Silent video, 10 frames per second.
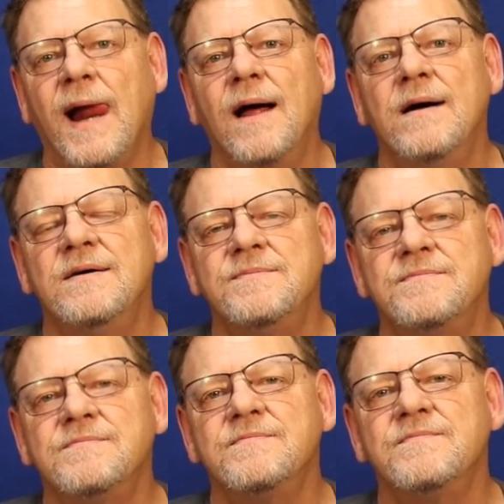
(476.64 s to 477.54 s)

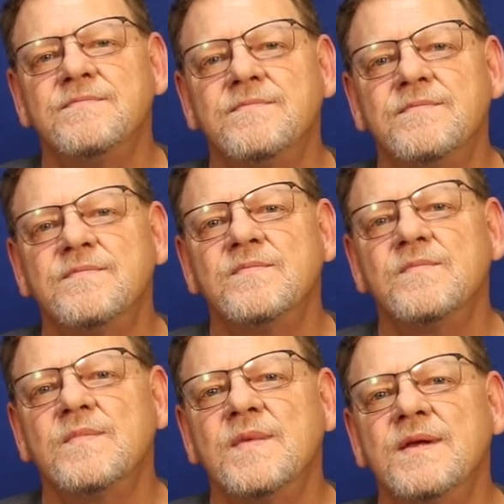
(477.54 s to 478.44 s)

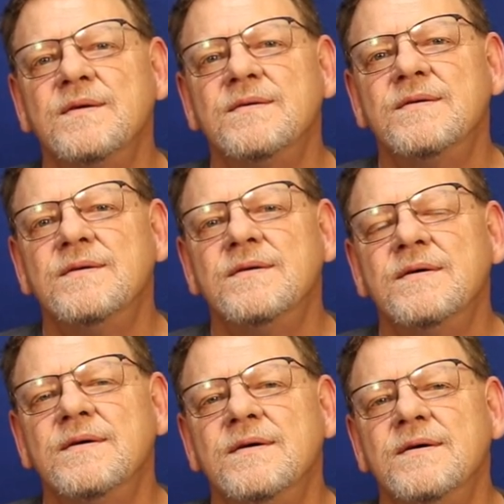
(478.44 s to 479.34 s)

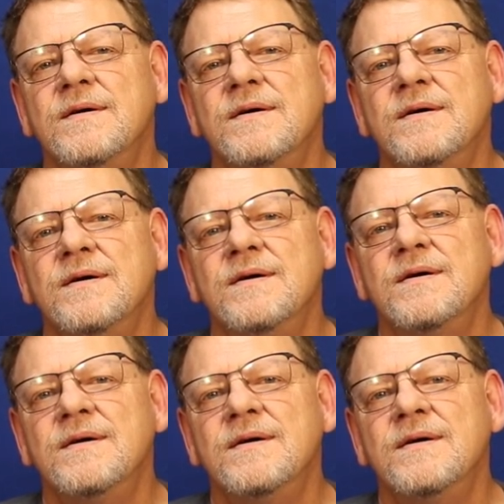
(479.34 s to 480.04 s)
This person isn't speaking.